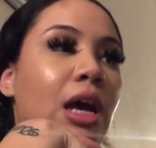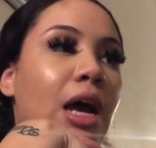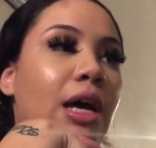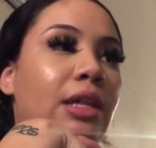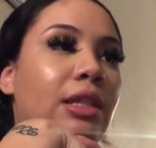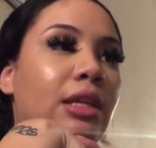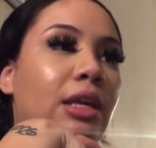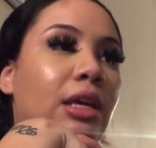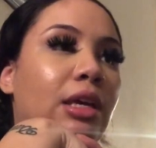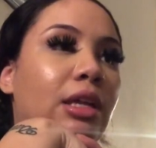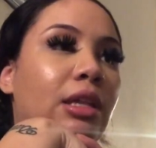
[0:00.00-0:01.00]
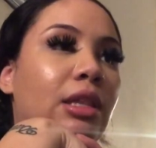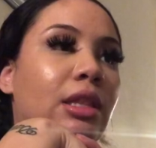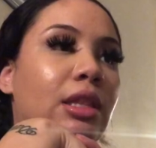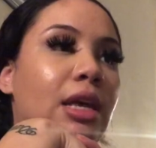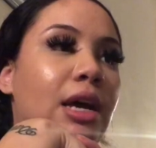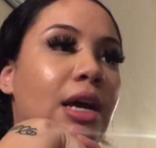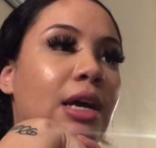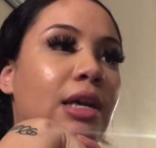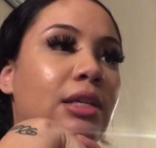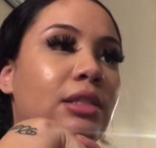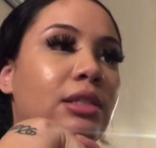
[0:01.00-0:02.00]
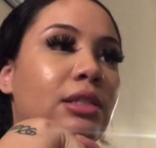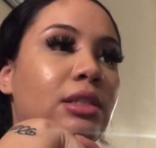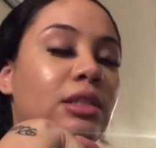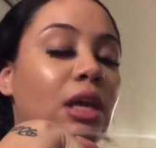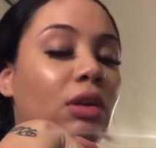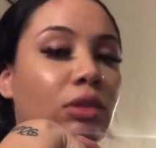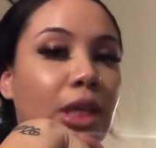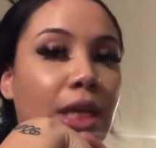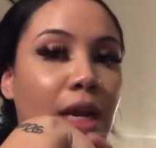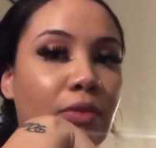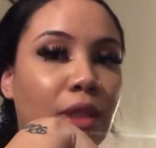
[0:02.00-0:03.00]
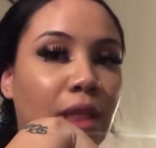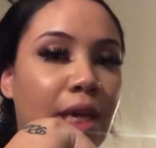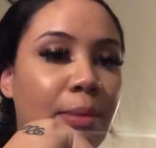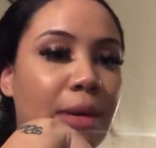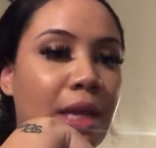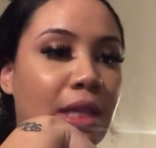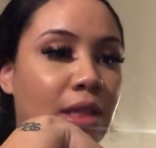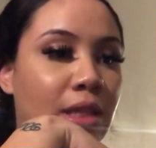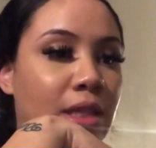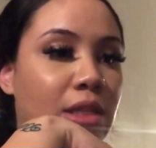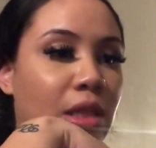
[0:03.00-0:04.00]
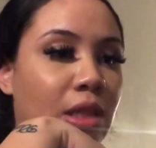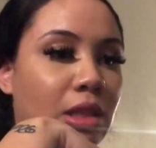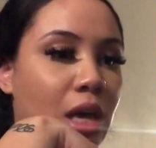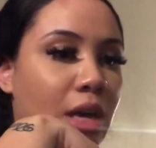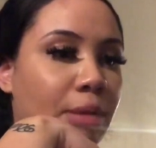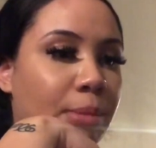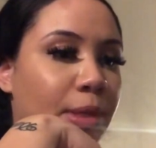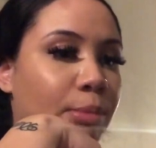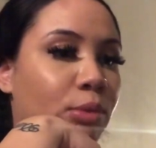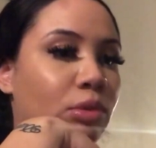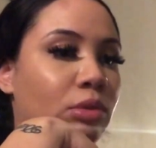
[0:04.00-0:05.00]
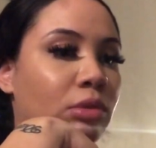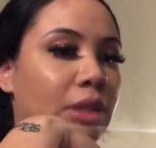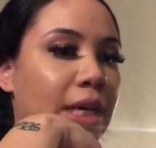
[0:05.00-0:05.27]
I think that not only can I relate, but I think that that's a lot of people.